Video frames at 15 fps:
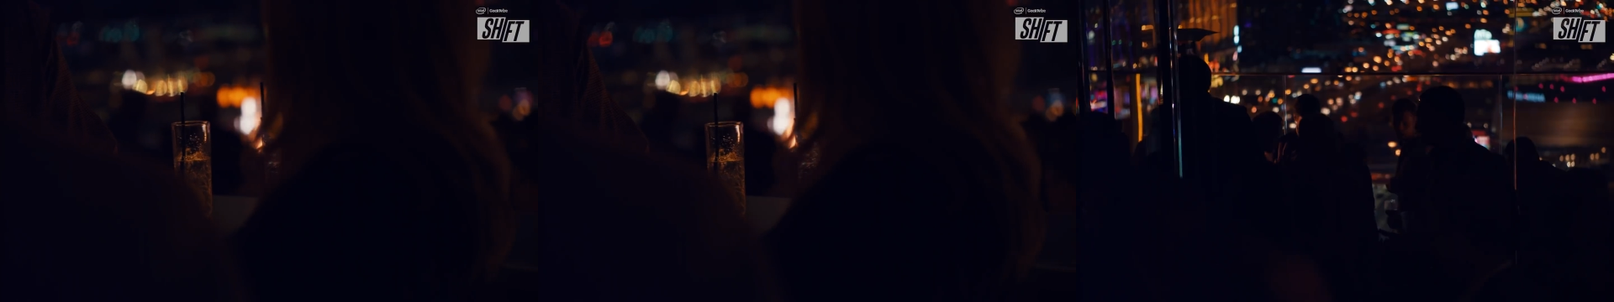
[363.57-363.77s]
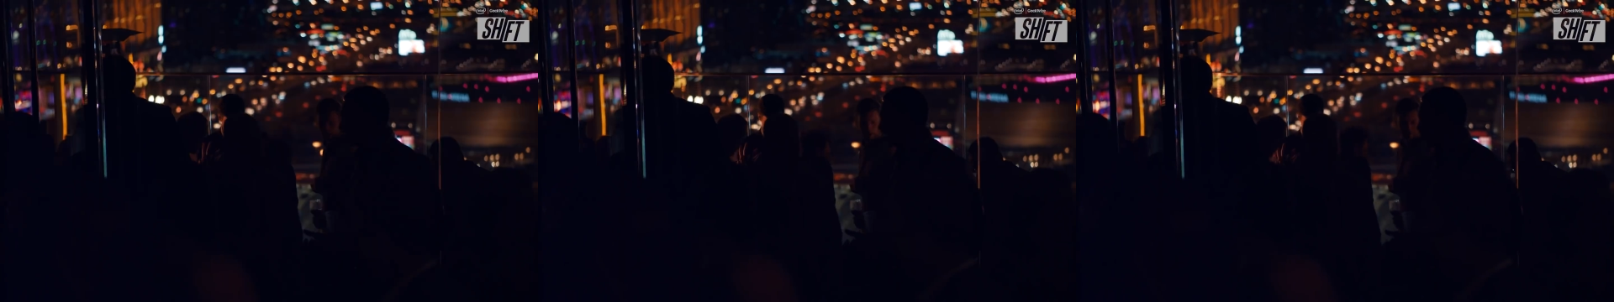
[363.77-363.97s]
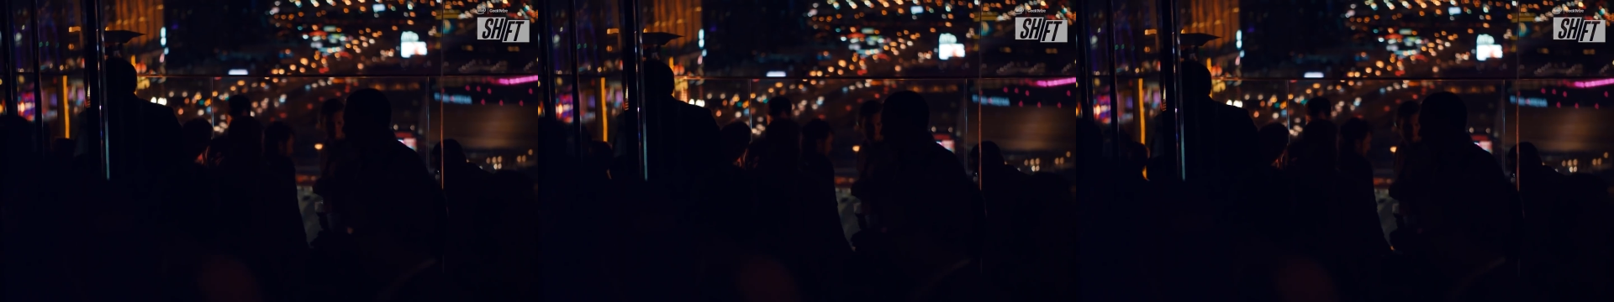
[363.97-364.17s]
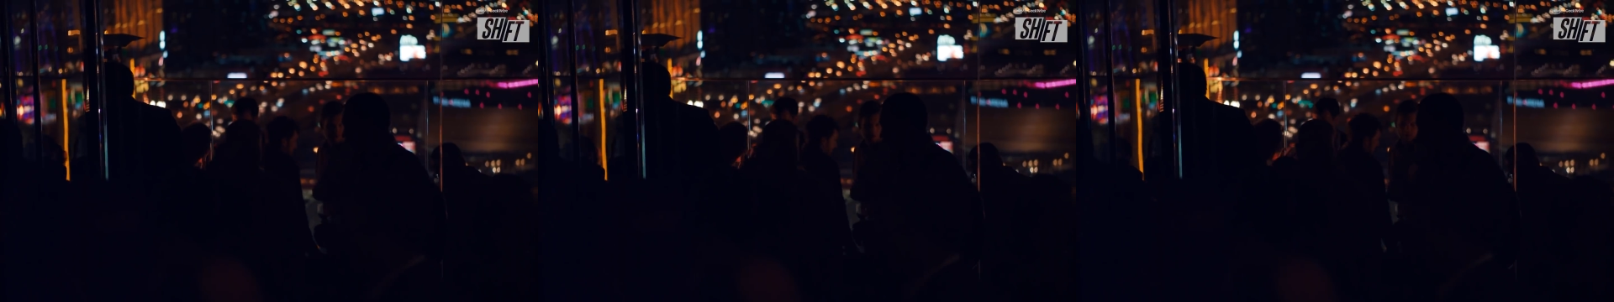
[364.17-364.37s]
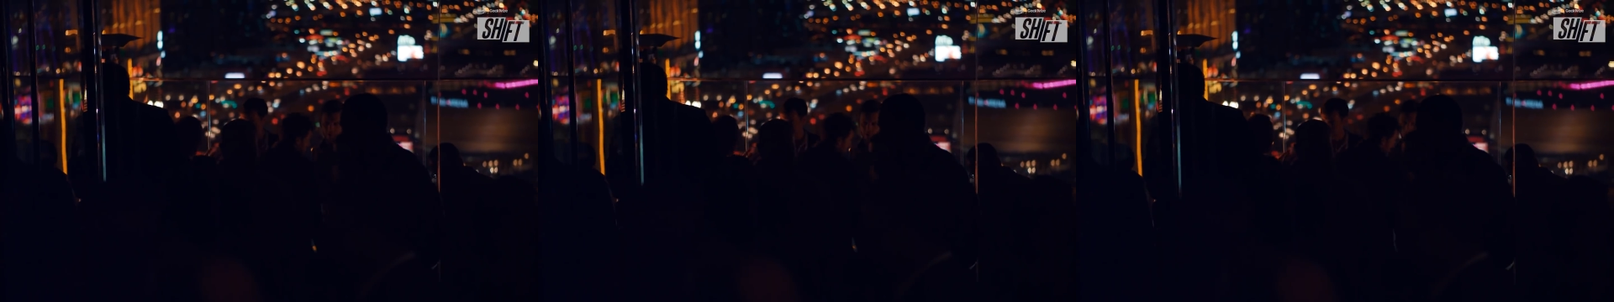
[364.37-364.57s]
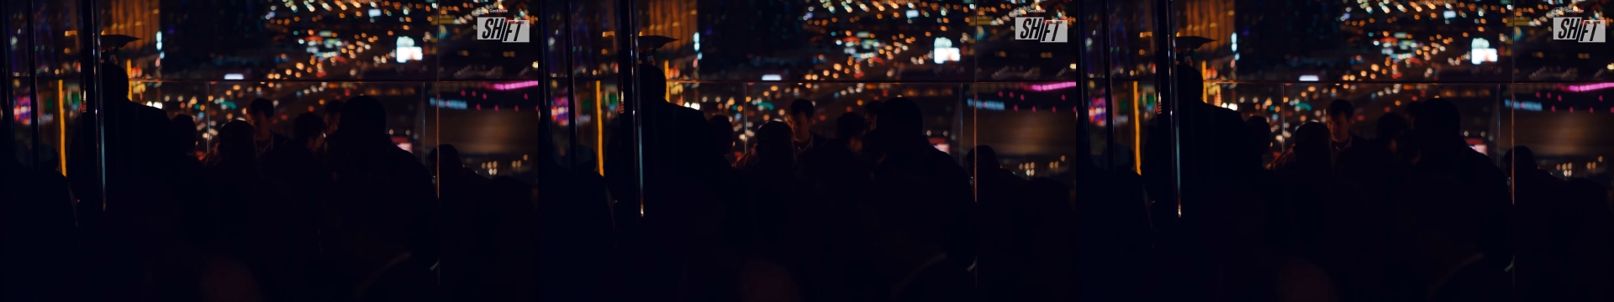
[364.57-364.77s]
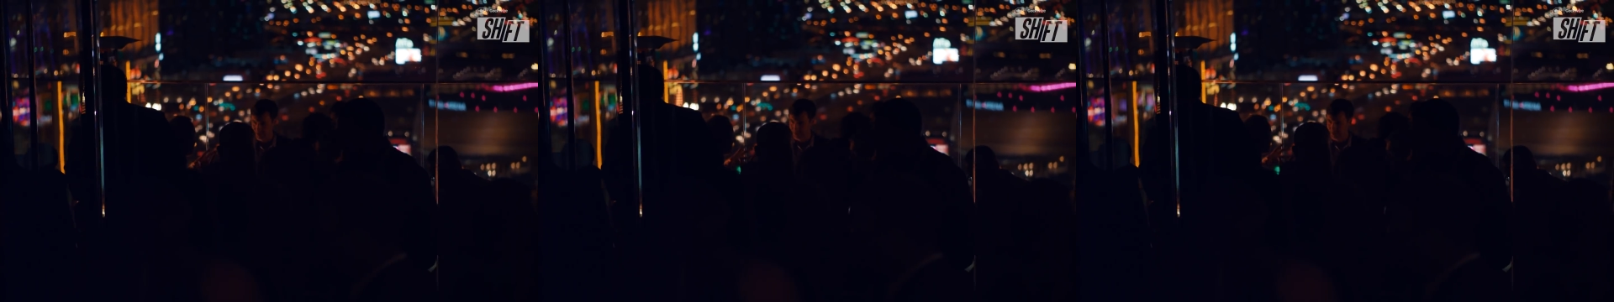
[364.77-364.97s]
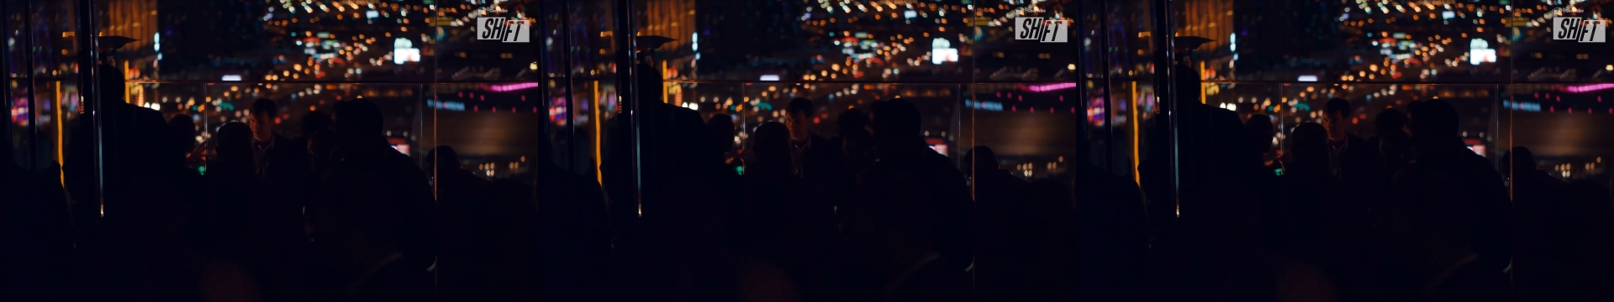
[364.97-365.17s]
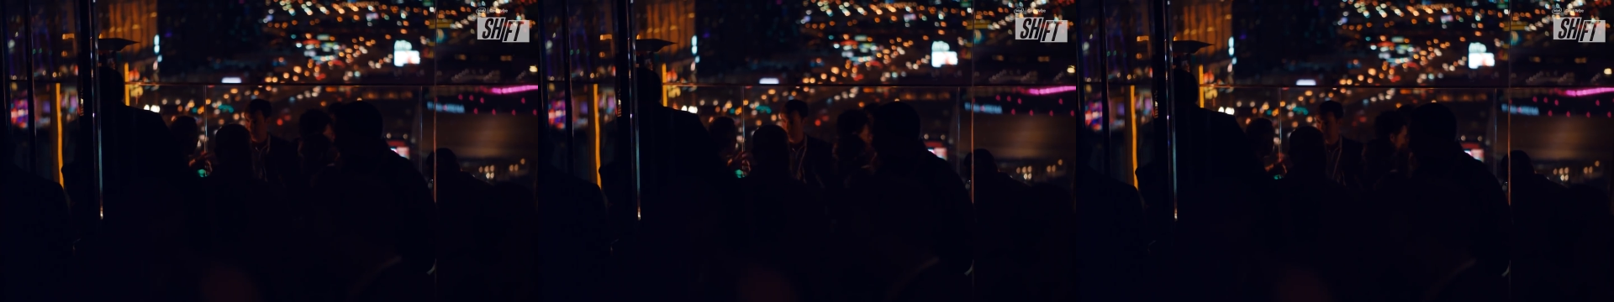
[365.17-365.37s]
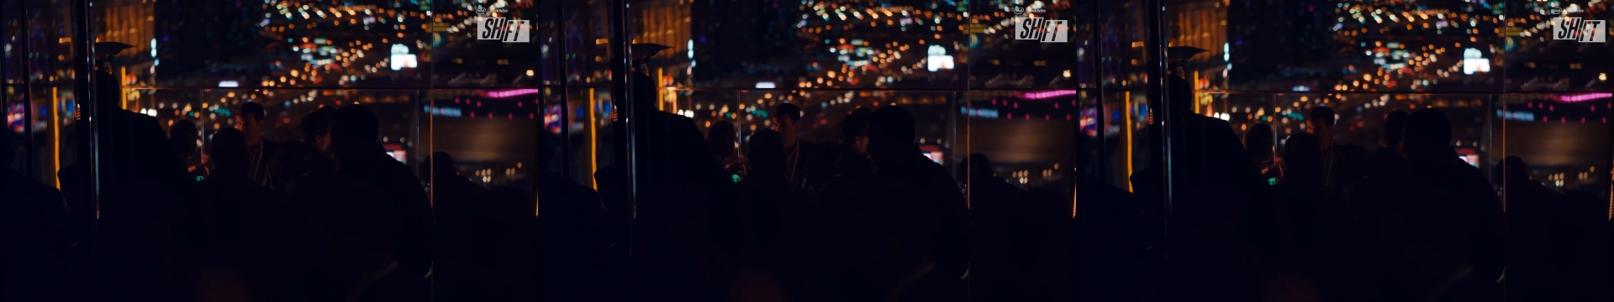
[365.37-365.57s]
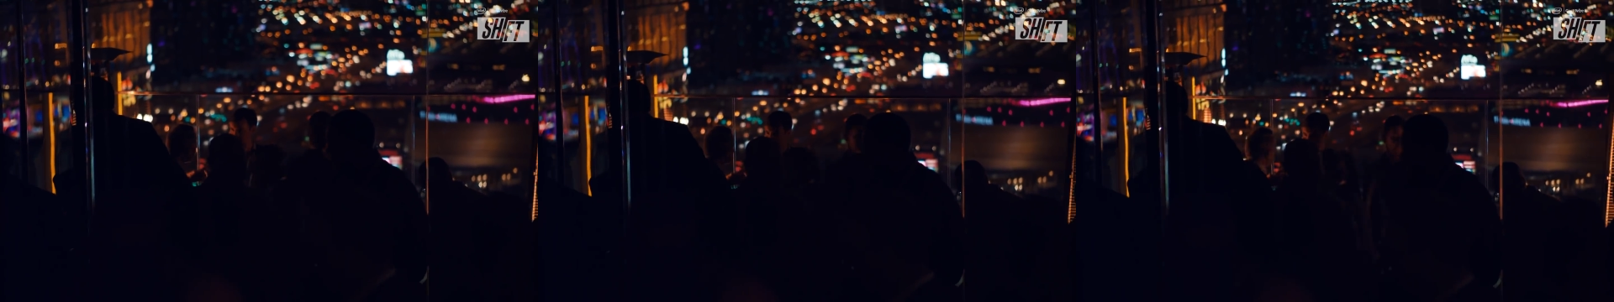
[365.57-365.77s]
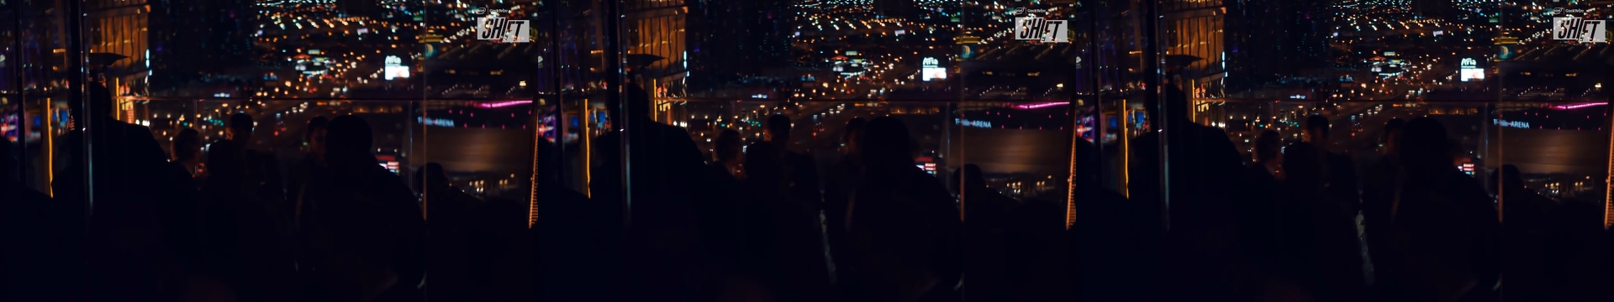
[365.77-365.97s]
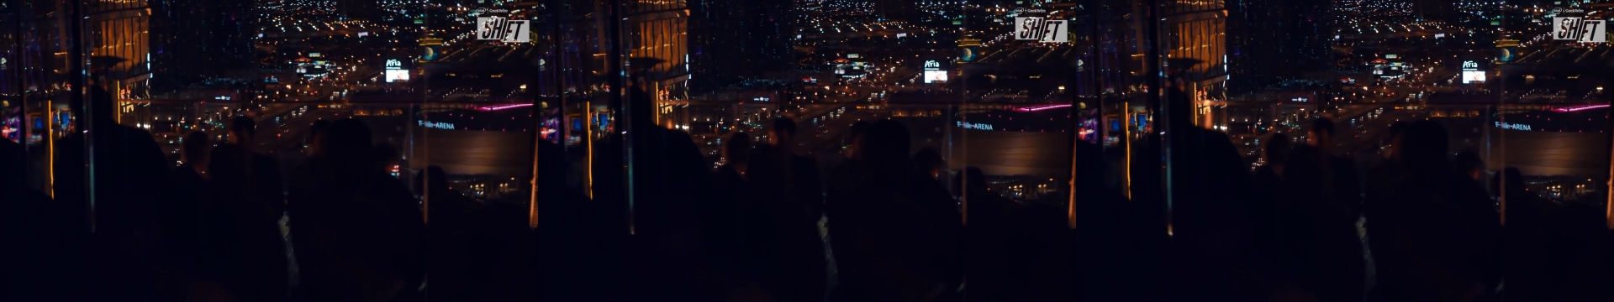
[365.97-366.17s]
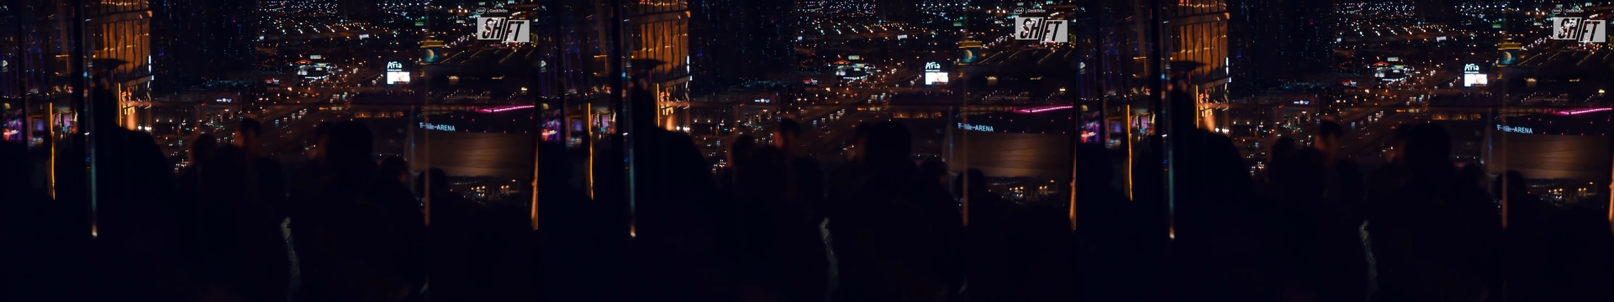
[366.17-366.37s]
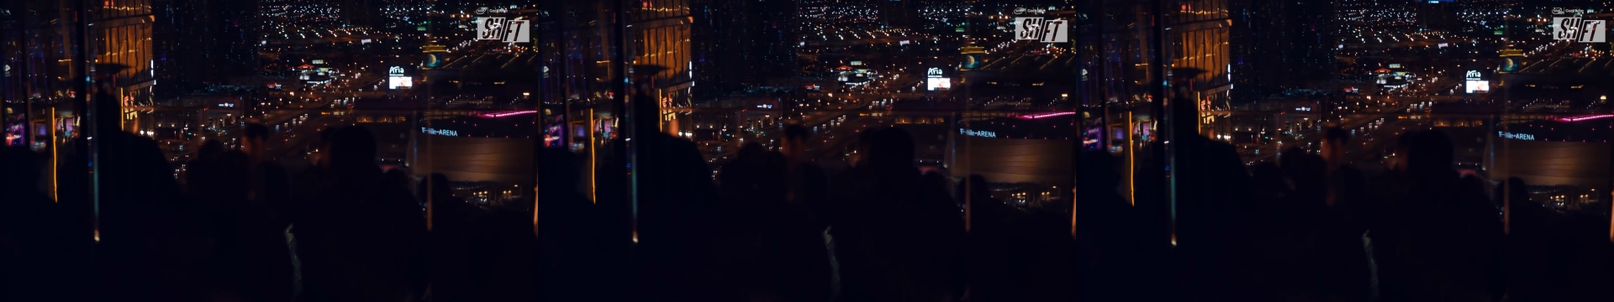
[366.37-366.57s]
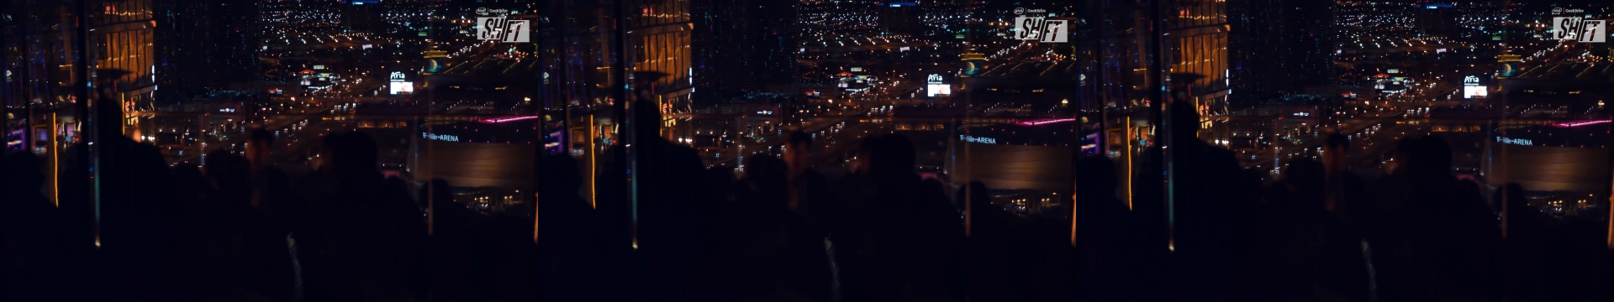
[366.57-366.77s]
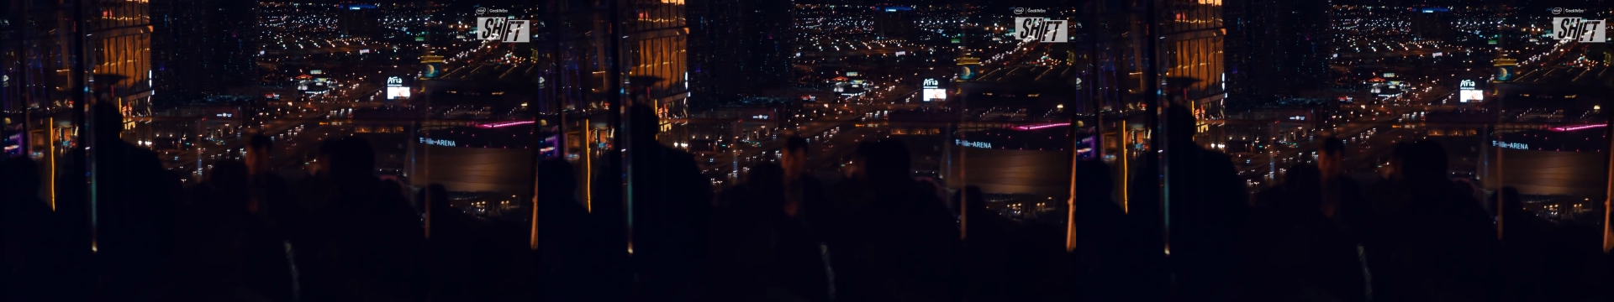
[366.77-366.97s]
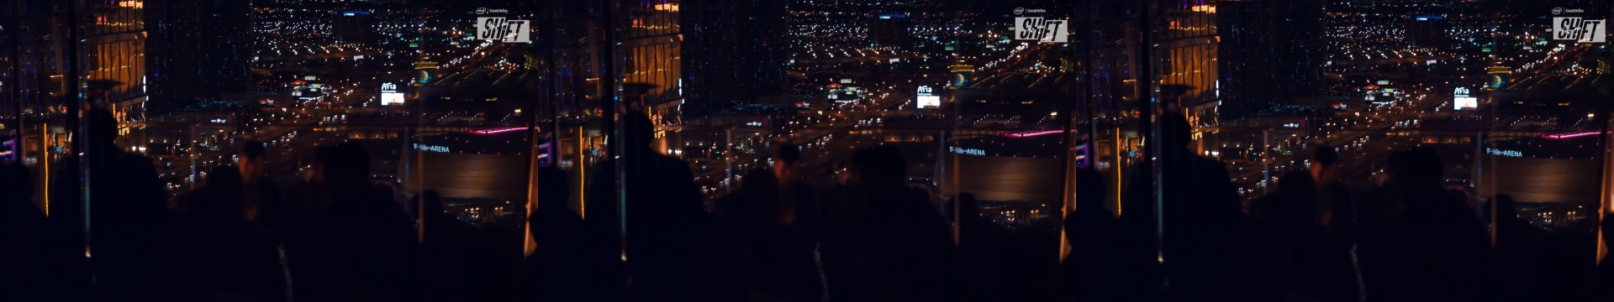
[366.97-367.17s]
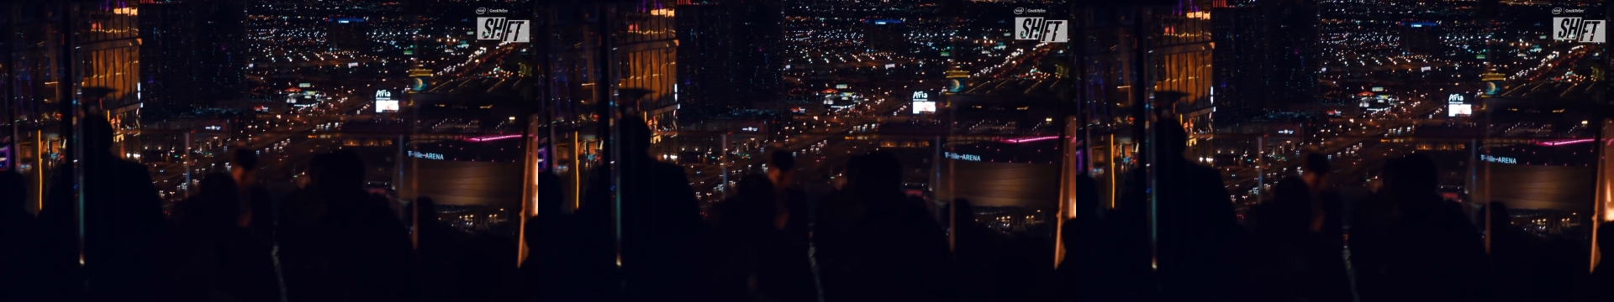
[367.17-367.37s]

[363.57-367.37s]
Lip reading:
(no speaker visible)